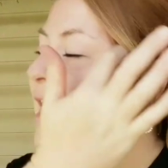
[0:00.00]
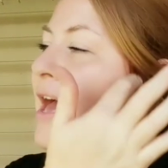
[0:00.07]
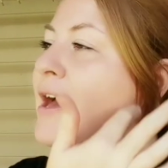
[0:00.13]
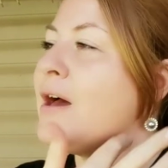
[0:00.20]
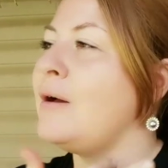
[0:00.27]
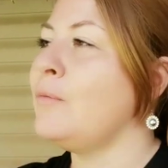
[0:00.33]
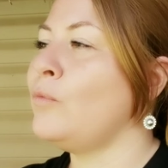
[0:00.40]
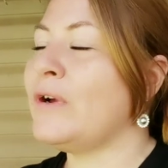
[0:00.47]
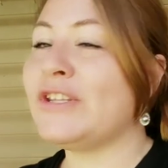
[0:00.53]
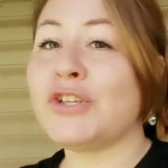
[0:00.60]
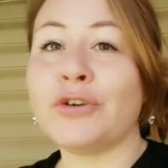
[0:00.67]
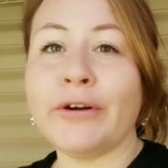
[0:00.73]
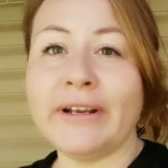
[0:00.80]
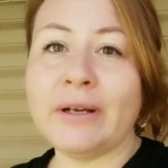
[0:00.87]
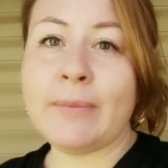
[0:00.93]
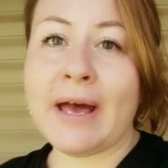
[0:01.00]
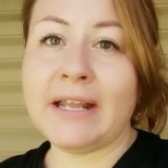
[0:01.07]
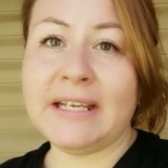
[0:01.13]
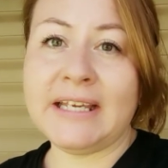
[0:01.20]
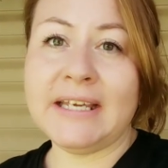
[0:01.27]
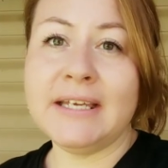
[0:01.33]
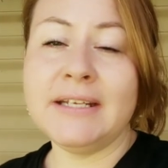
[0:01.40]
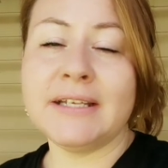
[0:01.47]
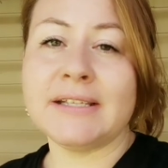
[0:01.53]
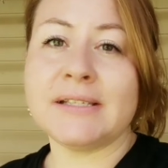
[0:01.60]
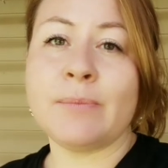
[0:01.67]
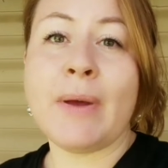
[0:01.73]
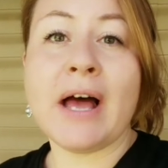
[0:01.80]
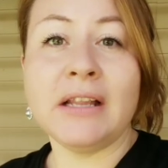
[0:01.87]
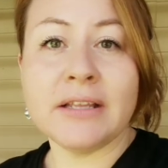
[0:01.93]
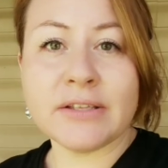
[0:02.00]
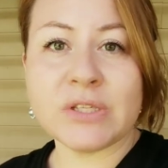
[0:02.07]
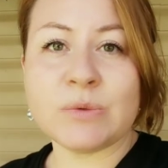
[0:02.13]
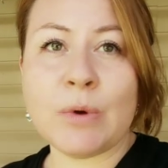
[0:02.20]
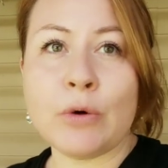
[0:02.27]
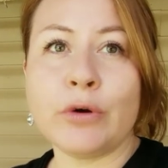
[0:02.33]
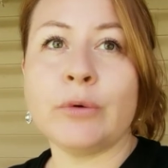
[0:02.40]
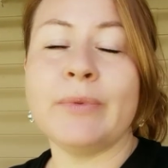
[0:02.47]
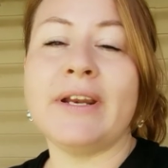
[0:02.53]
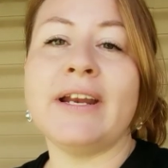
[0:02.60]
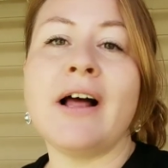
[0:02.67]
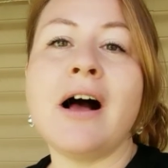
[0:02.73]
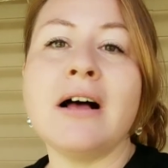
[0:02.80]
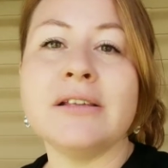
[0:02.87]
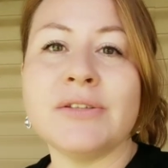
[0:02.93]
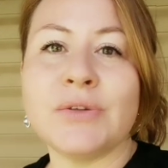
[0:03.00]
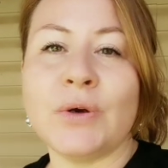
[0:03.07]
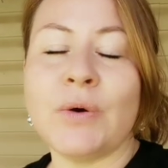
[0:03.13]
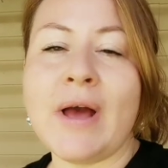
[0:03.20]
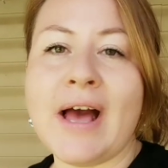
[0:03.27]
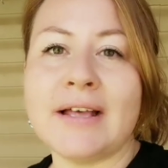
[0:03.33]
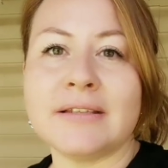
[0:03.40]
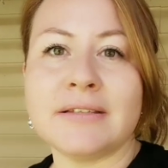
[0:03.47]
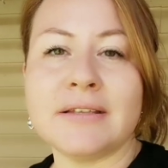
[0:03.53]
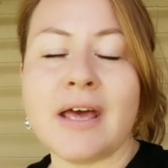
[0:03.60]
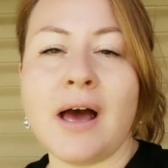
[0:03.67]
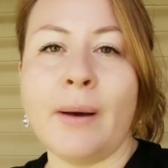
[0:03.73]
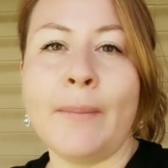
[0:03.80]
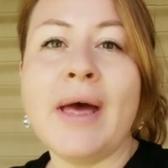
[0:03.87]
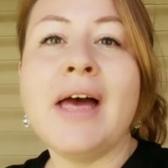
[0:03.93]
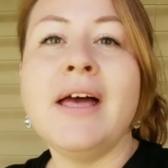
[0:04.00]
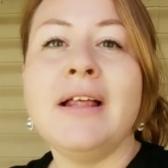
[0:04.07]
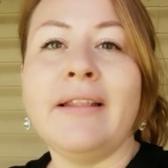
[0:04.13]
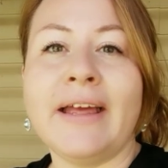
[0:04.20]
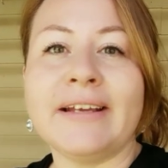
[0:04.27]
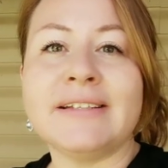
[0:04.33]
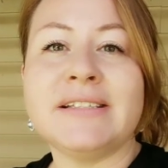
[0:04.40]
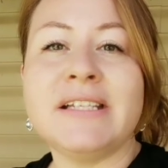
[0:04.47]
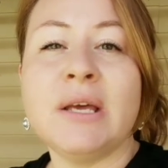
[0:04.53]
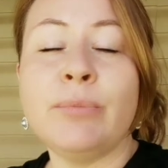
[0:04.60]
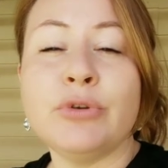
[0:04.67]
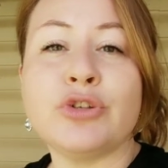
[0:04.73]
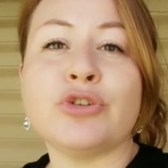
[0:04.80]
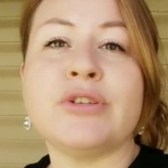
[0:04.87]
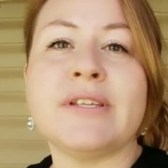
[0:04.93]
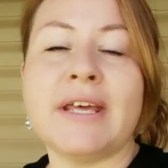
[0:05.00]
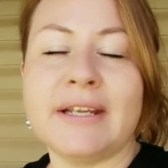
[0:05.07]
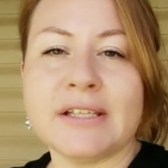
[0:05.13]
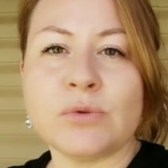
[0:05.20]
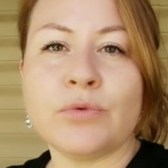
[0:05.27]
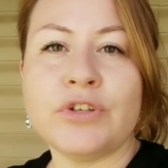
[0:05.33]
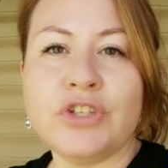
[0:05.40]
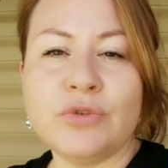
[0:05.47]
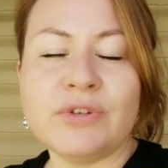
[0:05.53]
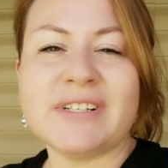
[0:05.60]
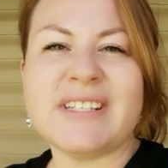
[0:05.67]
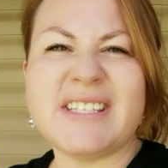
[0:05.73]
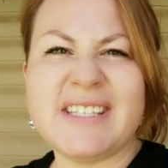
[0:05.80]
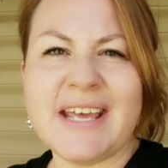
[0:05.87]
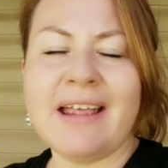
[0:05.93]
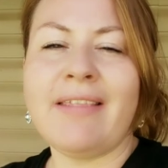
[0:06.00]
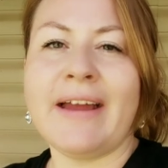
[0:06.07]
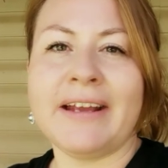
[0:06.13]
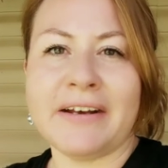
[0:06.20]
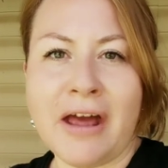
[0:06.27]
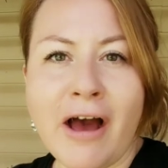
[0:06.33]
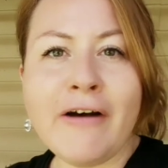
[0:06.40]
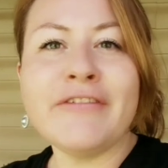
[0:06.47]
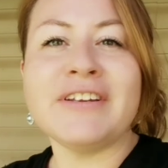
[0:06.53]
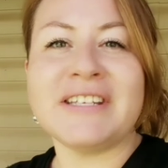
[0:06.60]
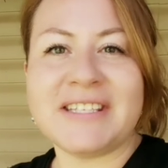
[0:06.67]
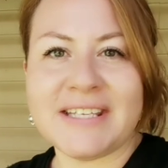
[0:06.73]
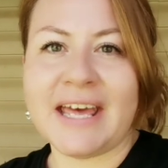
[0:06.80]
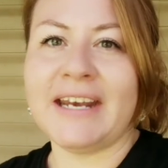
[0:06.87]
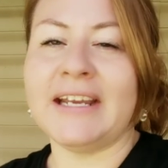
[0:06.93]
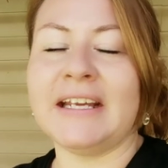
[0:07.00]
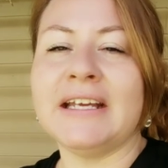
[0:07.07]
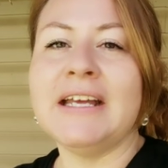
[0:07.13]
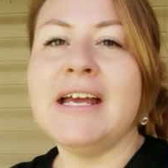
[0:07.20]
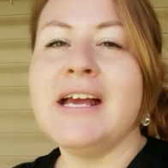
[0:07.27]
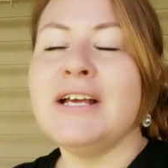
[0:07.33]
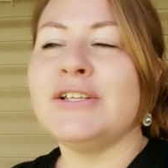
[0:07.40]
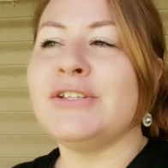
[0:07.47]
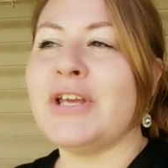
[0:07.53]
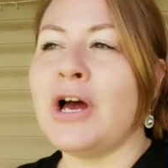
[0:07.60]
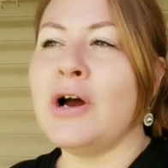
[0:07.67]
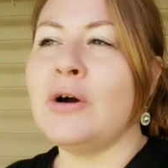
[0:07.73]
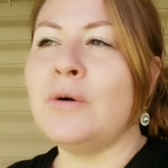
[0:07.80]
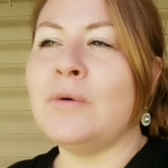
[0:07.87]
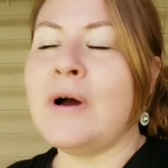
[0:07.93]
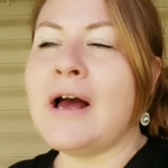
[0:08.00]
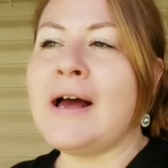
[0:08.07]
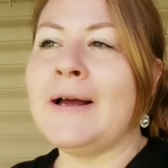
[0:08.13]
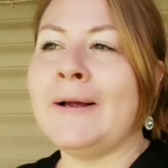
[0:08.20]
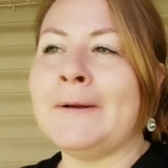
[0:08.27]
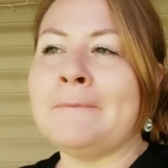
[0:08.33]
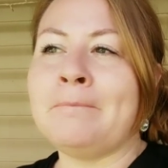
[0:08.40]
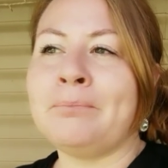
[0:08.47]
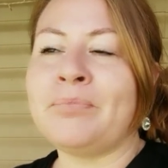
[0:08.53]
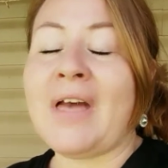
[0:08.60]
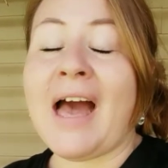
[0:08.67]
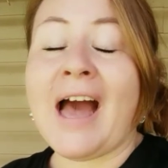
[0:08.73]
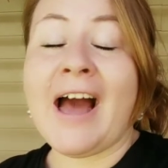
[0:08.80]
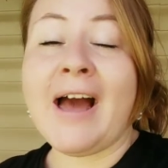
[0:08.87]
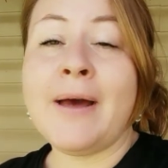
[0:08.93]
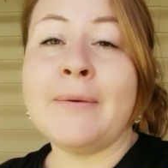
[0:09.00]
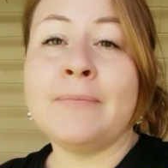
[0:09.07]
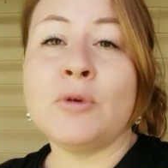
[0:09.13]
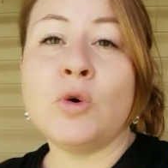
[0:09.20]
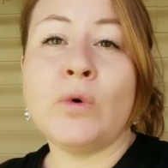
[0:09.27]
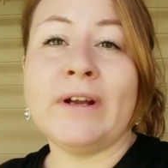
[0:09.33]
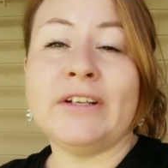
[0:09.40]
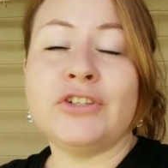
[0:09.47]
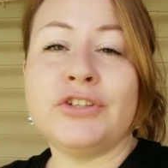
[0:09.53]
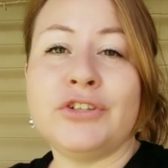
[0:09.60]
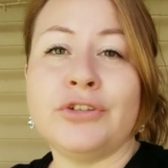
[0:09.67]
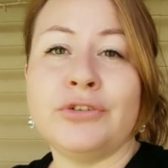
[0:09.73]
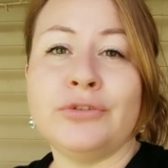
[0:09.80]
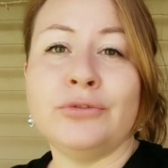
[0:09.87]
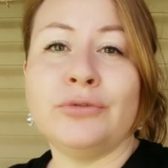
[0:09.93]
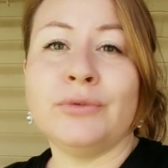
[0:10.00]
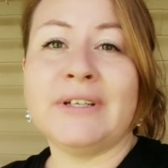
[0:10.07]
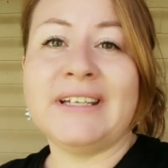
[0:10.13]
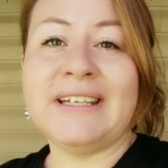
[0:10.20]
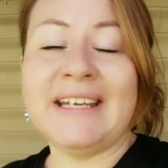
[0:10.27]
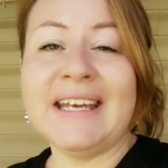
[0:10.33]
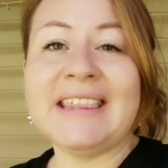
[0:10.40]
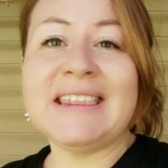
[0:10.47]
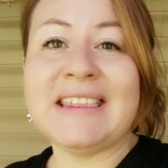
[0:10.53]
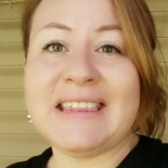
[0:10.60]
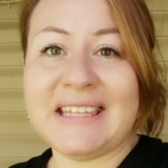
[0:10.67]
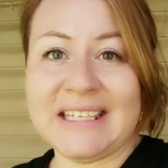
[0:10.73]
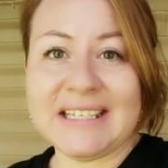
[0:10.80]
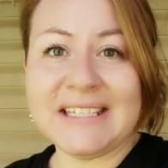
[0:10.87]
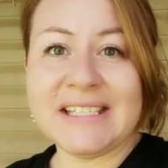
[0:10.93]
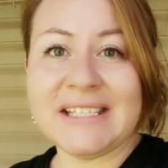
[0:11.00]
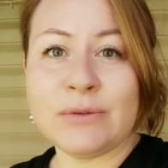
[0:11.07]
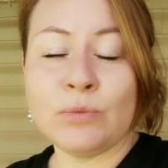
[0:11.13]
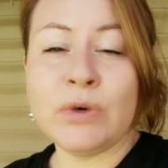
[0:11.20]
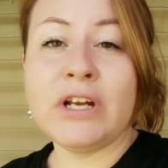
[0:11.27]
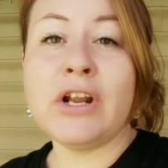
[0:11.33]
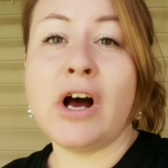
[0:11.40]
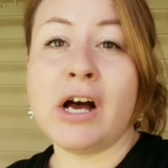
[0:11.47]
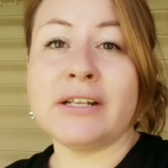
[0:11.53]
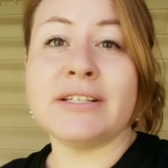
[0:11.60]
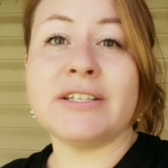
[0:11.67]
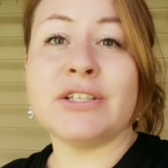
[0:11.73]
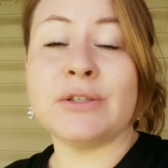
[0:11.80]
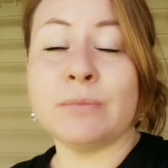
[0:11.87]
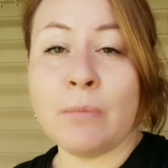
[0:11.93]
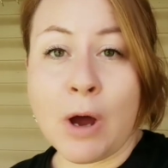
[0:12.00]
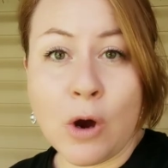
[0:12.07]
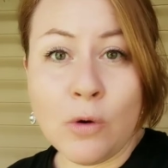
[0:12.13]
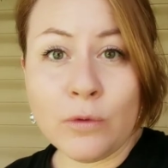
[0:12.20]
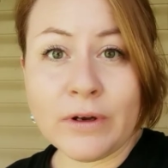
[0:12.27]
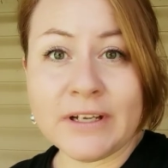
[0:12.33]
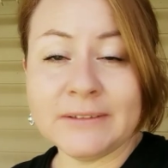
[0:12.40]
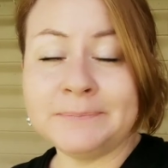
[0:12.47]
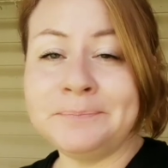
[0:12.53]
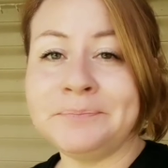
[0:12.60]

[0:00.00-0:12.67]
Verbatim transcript: Um, what's great about it, it's a pellet smoker, but it also has um, like temperature settings where you can set like an oven setting. So um, I'm going to get this one on smoke